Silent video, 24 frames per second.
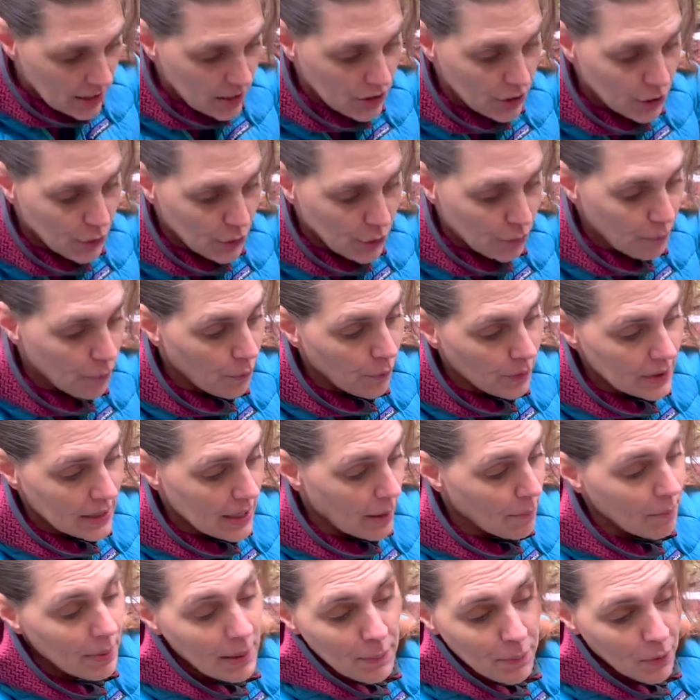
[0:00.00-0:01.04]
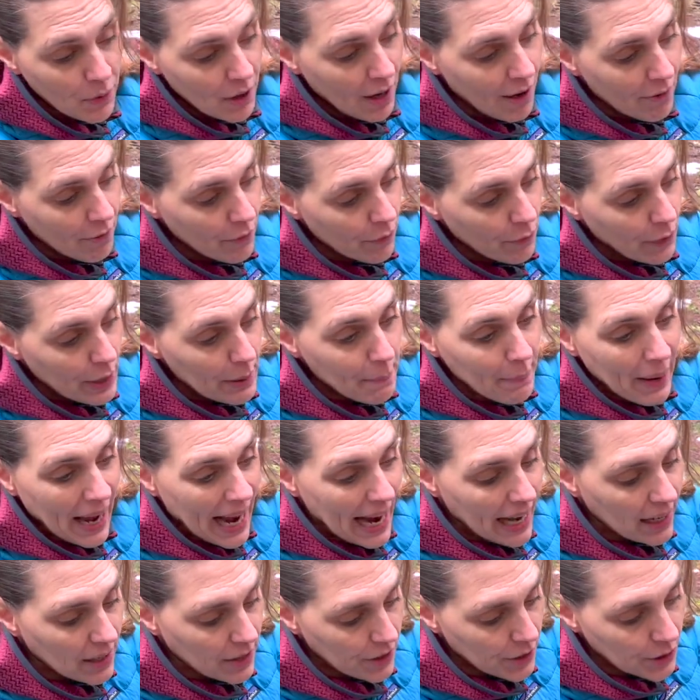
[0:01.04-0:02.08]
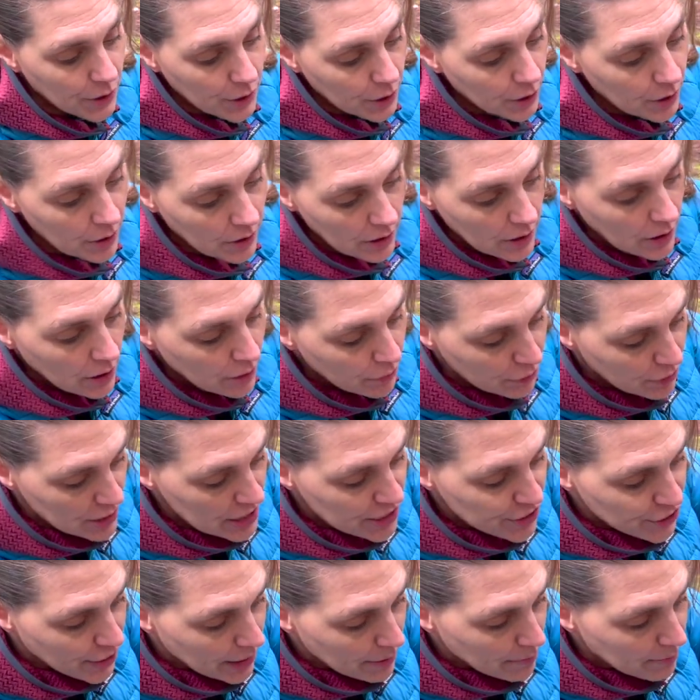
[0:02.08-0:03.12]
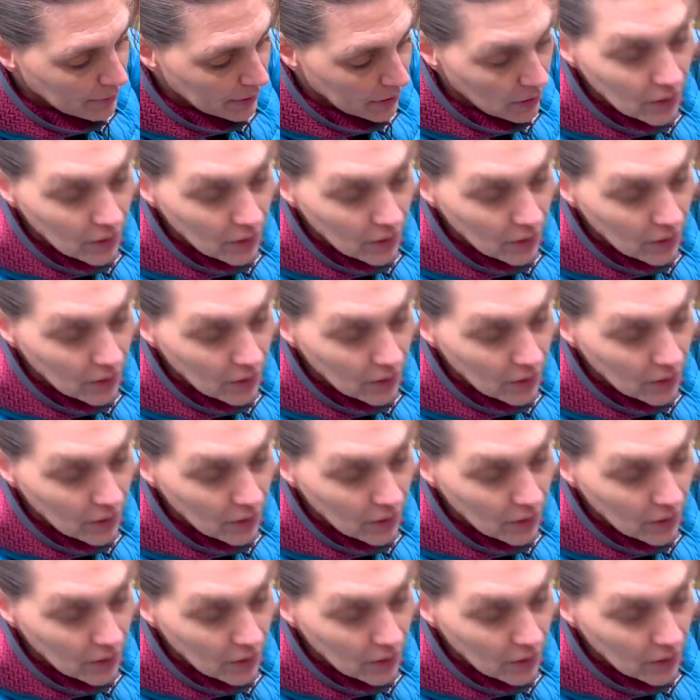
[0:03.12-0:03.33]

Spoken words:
to some people have repacked their freeze-dried